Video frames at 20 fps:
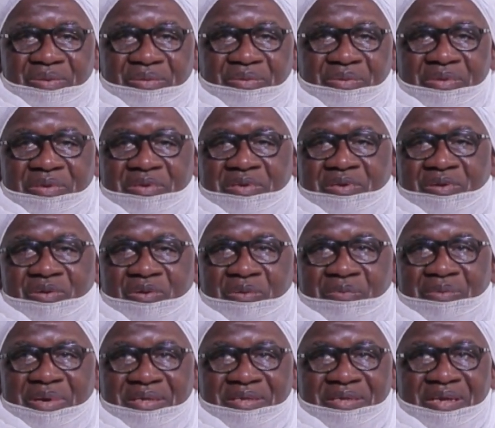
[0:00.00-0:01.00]
You wouldn't know
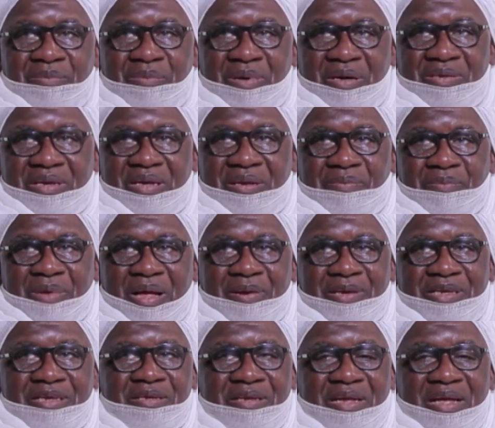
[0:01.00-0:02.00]
much about
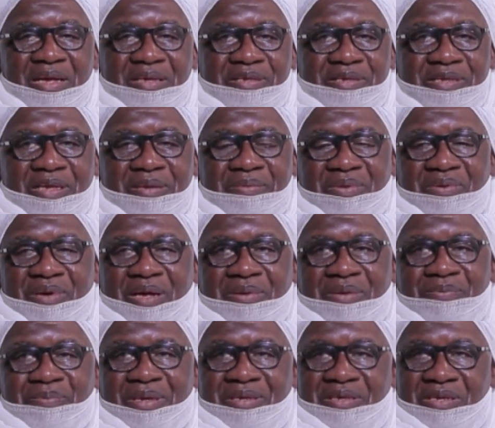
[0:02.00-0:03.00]
it, except
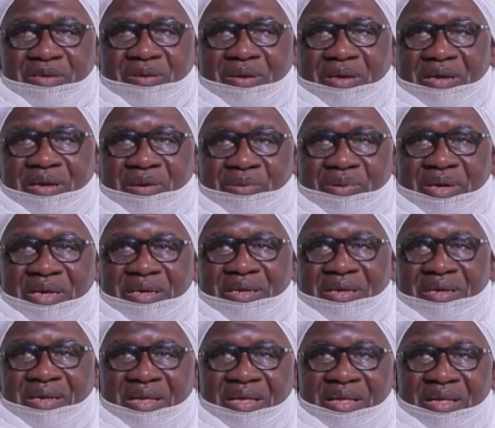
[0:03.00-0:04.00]
particularly
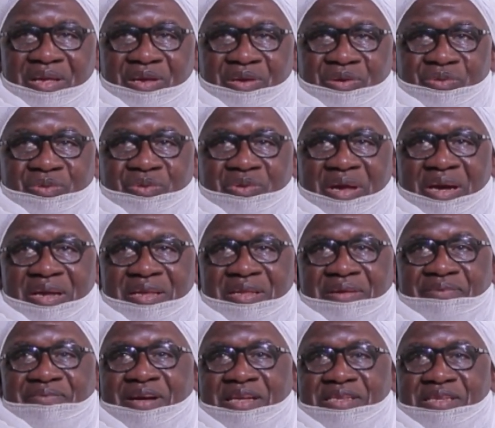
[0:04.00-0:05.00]
when during
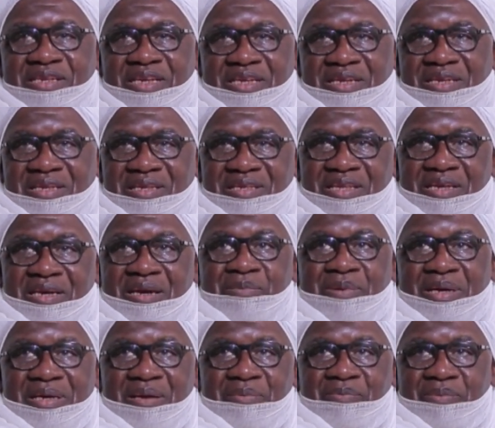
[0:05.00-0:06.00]
the fasting, the
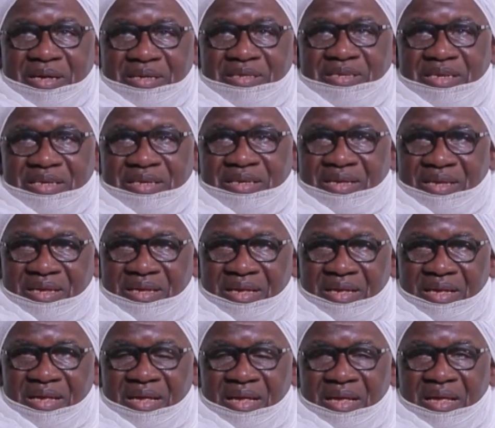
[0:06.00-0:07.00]
Ramadan fasting,
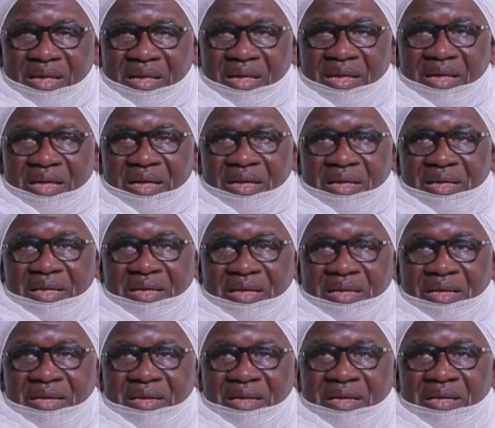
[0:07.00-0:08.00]

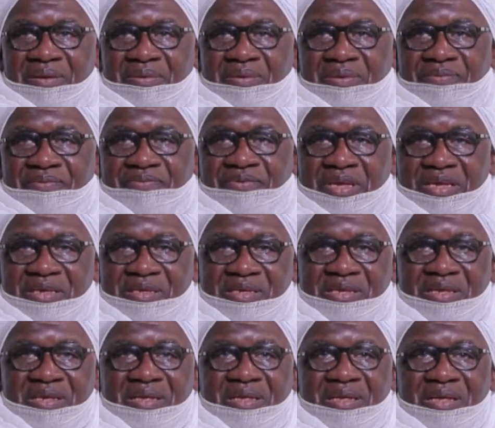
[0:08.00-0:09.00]
He
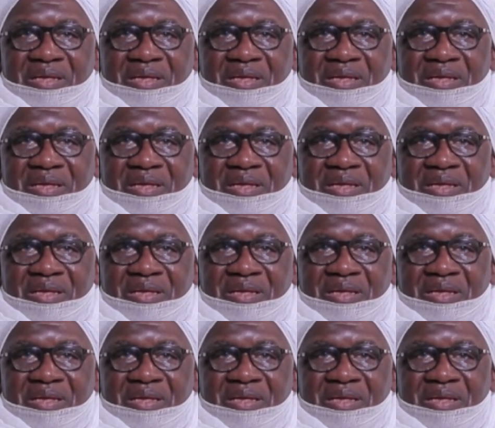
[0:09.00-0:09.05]
feeds